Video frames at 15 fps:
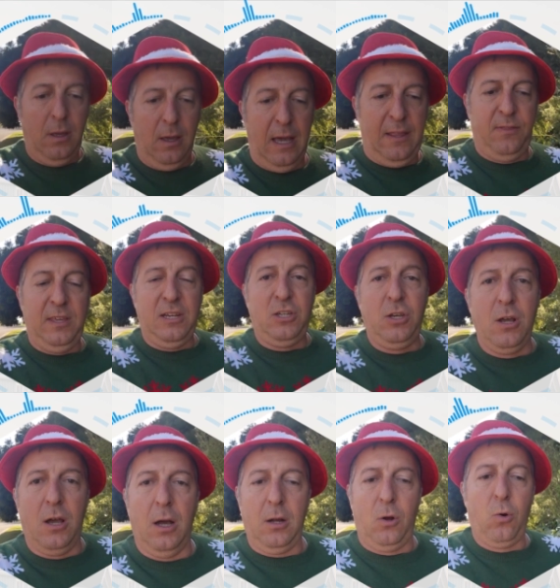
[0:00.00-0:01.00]
at the
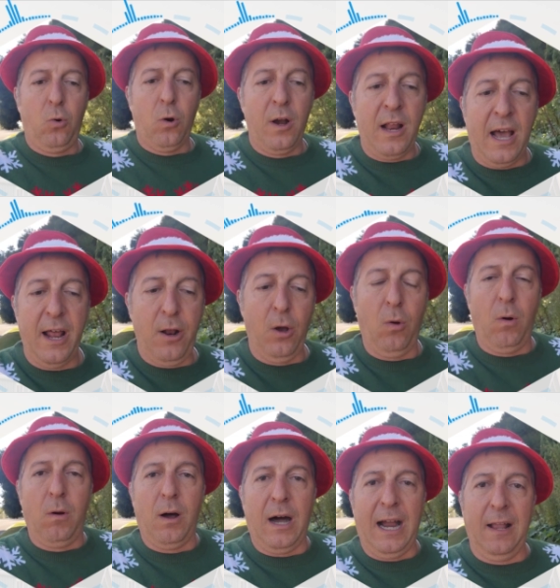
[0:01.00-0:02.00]
uh, Coronado
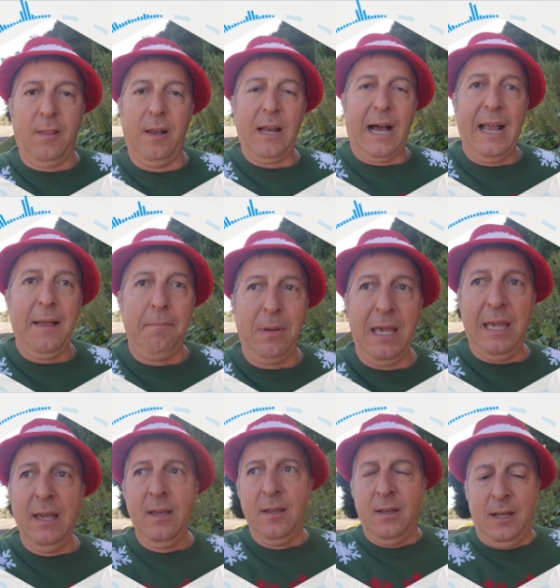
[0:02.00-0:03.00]
Island
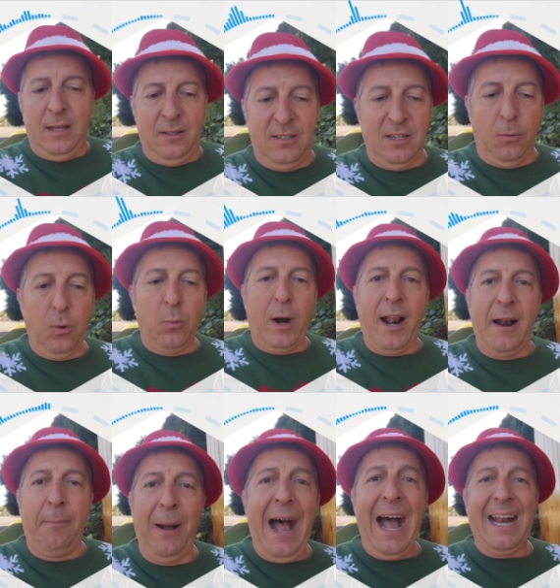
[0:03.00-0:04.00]
IMB, and so we're running
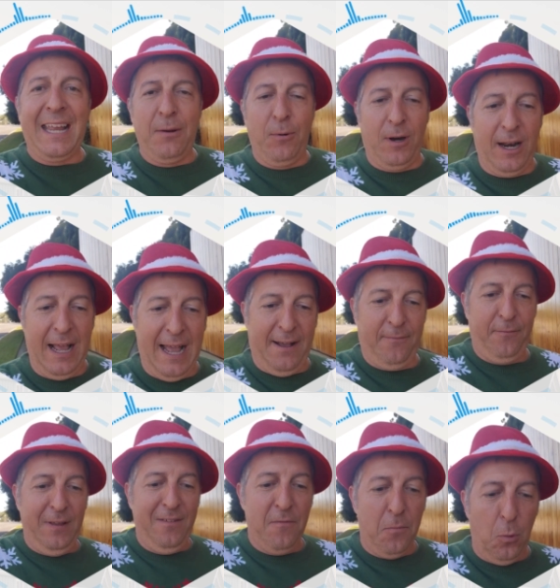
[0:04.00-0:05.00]
it back, and we're going to have
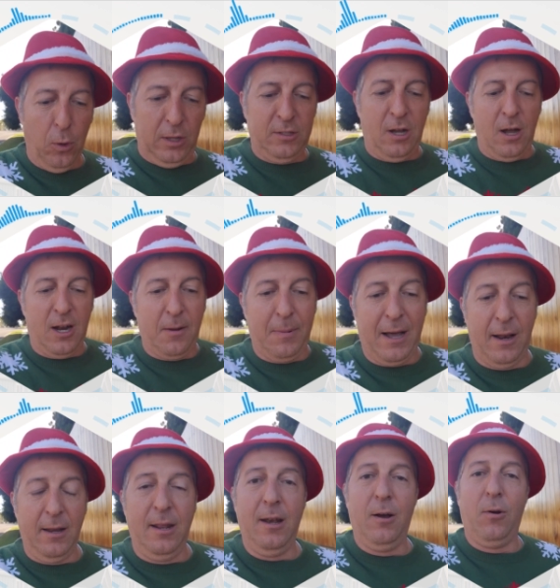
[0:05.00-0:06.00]
even more to talk
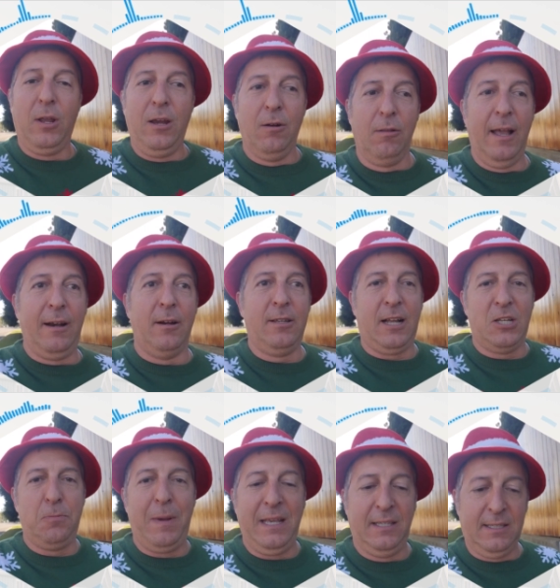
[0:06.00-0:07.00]
about. You know, a year later,
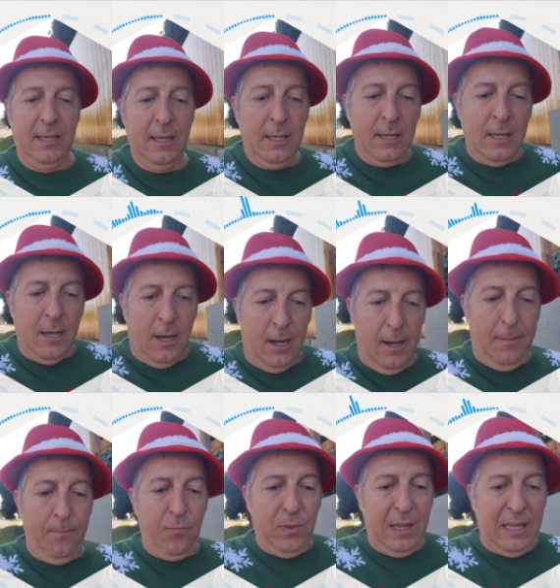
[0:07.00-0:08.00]
touch base,
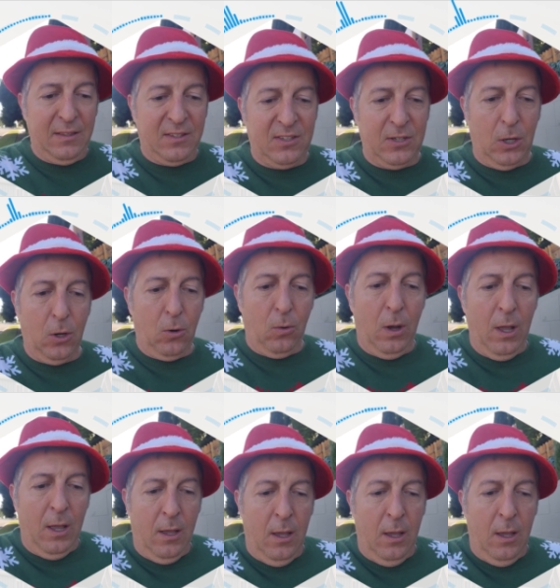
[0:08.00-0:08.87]
um, and so.